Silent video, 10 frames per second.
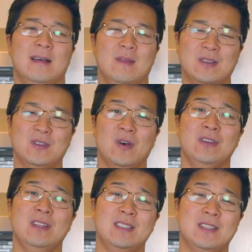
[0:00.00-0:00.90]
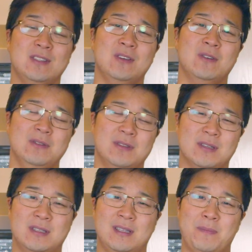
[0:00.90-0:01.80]
That's all you need to do to
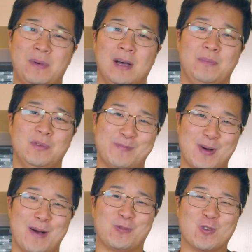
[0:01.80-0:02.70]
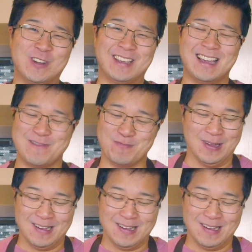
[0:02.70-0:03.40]
step up your popcorn game.